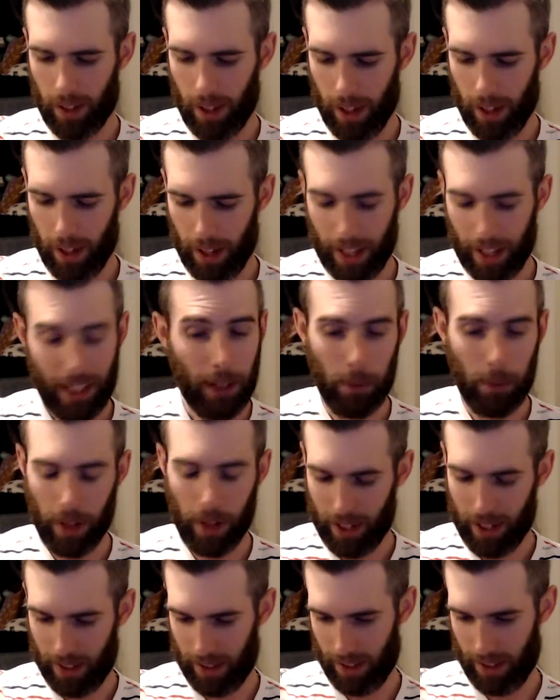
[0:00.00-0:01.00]

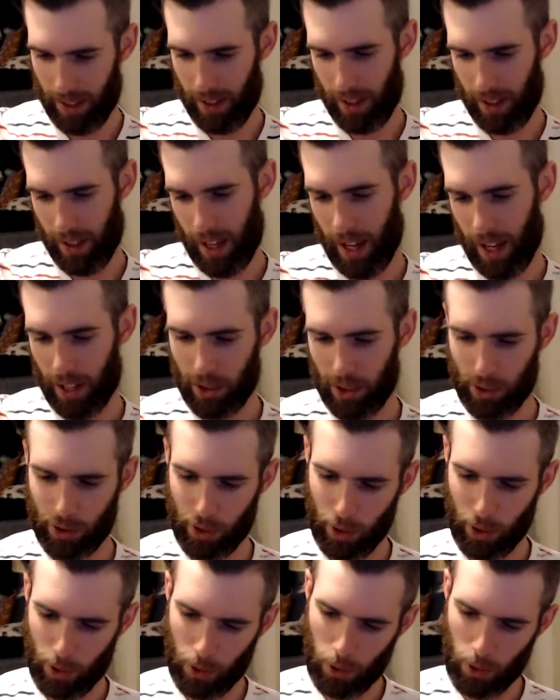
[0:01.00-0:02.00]
Yeah,
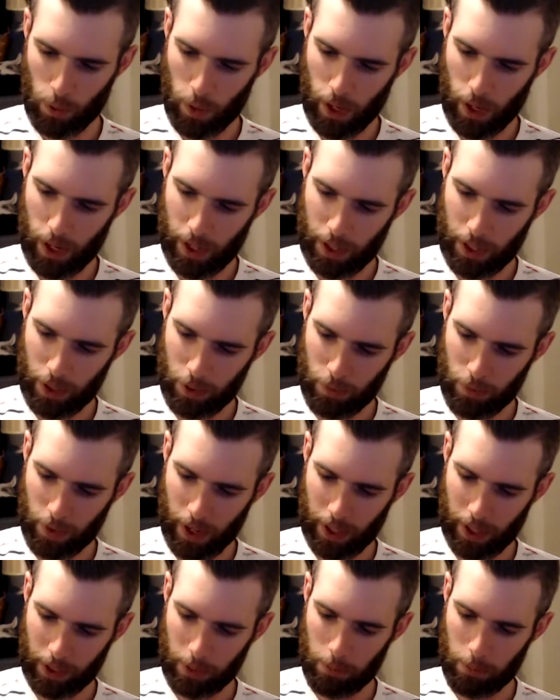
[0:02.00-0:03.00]
so Eye of
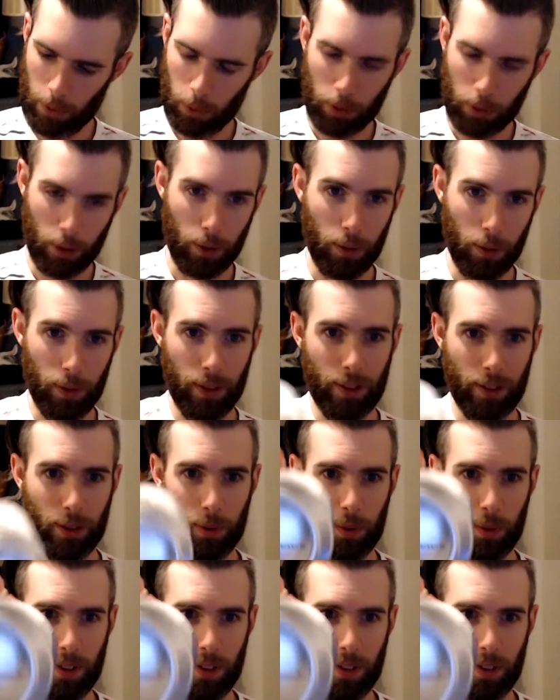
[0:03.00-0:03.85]
Agamotto is what it